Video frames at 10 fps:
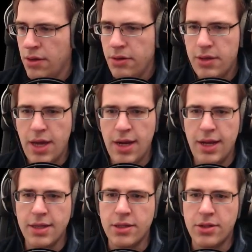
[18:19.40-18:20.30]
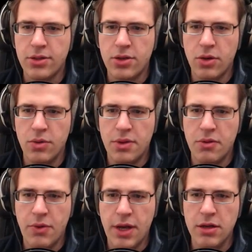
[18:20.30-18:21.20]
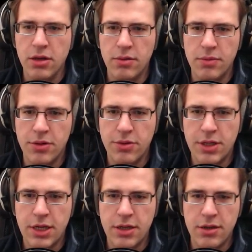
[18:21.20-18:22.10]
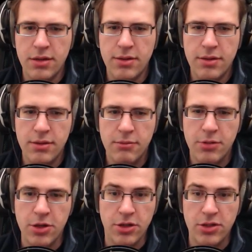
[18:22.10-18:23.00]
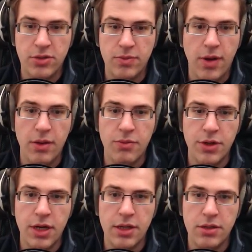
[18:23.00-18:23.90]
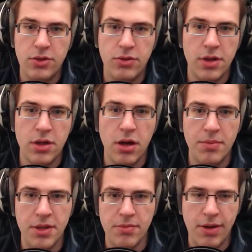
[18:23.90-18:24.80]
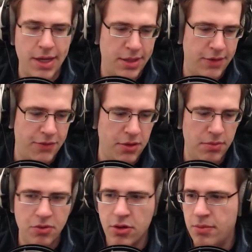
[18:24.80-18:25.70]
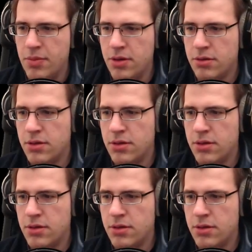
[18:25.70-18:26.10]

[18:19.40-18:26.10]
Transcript: Okay, let's go with the rare combo again. Because why would I do the common plentiful combo?